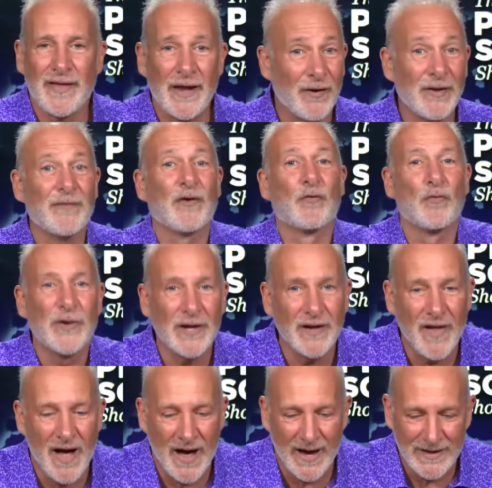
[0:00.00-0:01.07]
They don't even
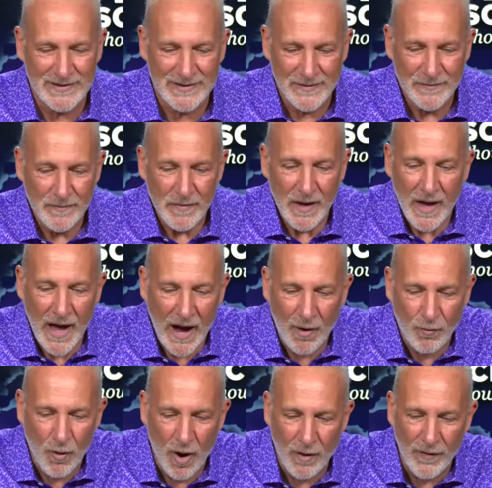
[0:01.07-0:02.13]
realize how
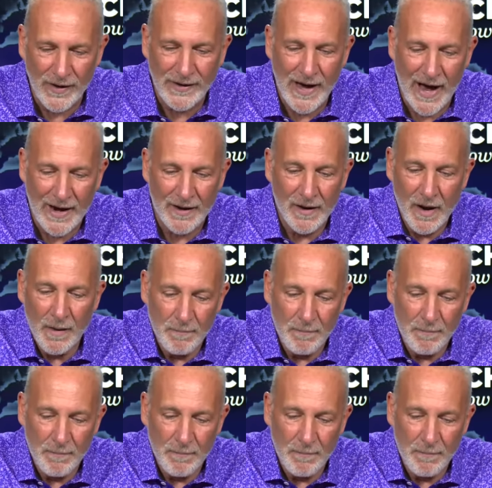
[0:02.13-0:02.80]
wrong they got it.